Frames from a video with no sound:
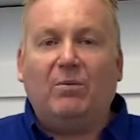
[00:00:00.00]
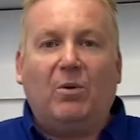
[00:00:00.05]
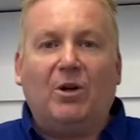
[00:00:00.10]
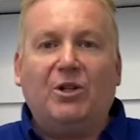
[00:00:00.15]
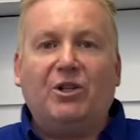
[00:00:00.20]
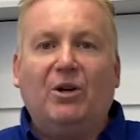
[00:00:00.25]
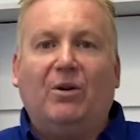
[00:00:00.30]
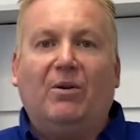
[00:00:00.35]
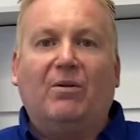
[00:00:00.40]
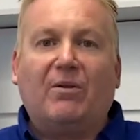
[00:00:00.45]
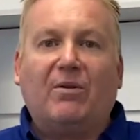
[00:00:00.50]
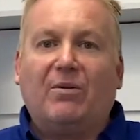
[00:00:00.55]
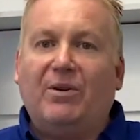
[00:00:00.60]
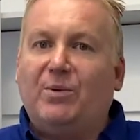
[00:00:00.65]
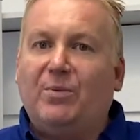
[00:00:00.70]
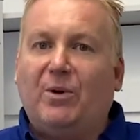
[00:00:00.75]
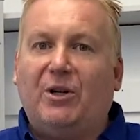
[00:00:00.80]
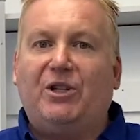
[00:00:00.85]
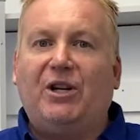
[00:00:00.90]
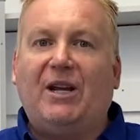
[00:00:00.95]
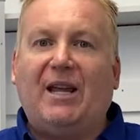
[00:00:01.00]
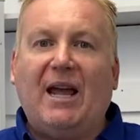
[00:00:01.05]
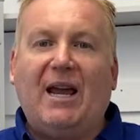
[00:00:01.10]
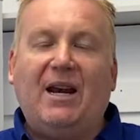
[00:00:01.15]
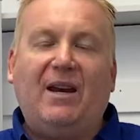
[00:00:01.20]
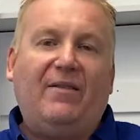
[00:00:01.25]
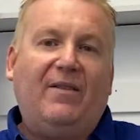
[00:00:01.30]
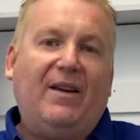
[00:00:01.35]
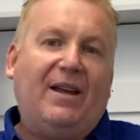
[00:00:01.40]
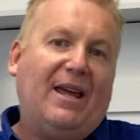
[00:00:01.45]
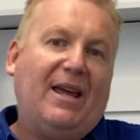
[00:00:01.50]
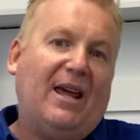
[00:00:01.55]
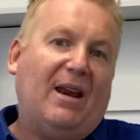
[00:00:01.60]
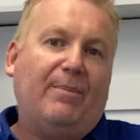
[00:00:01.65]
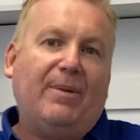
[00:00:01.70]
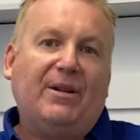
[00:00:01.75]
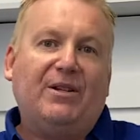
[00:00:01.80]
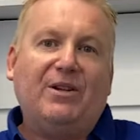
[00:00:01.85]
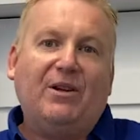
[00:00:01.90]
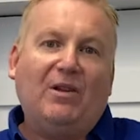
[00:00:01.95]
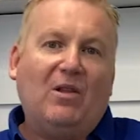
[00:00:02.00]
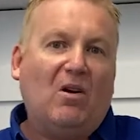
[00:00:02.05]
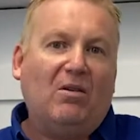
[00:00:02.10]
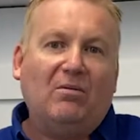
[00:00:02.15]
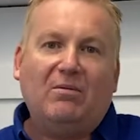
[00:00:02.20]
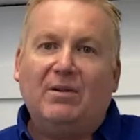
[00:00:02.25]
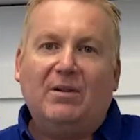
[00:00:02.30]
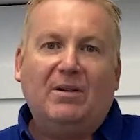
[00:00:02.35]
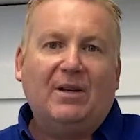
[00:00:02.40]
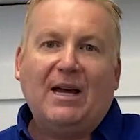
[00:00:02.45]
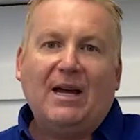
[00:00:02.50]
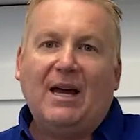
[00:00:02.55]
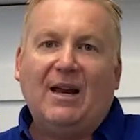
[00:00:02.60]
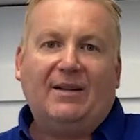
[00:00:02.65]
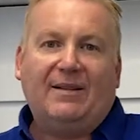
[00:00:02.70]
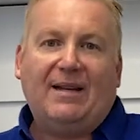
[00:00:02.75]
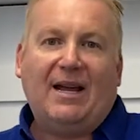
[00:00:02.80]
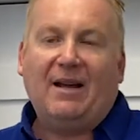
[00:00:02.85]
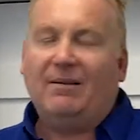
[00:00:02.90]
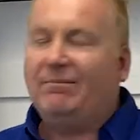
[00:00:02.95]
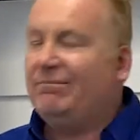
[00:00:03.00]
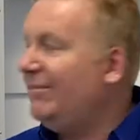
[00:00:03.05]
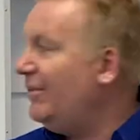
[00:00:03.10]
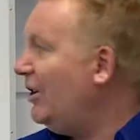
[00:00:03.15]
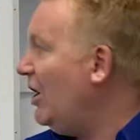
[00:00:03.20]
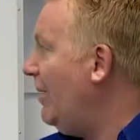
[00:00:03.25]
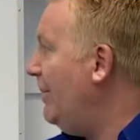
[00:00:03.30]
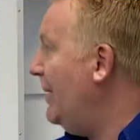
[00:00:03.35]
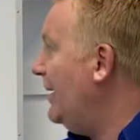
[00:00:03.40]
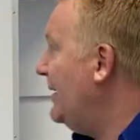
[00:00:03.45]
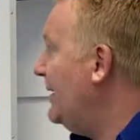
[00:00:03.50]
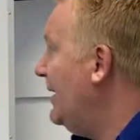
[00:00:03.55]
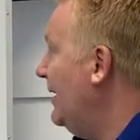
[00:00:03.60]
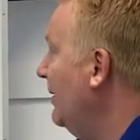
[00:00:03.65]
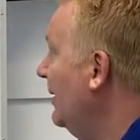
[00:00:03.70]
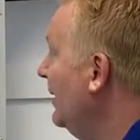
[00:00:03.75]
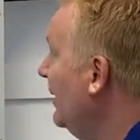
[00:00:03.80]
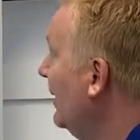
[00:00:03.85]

What you order is what you get, and if you get it a bit too long, cut it down, no big deal.